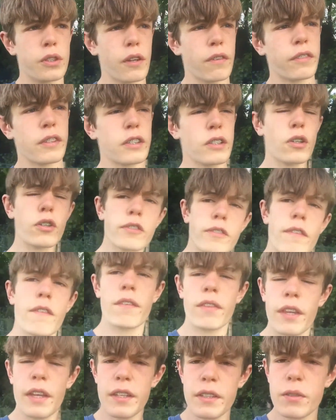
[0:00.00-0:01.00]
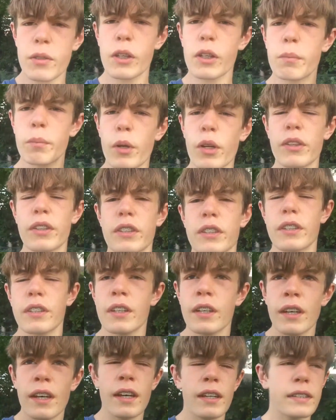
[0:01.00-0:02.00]
There's lots of other things we're going to put in the
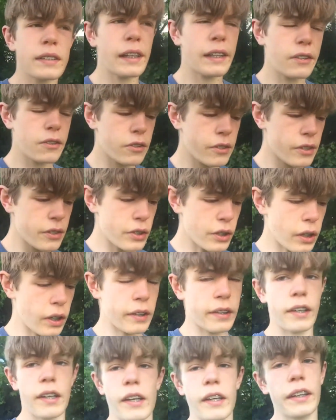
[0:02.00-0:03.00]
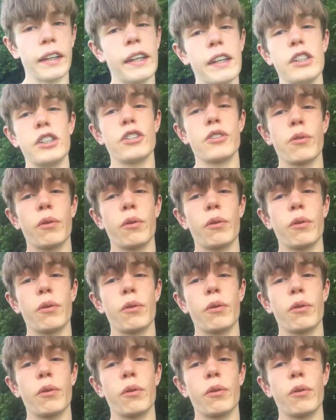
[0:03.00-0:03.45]
tanks and inside, like Kishizui.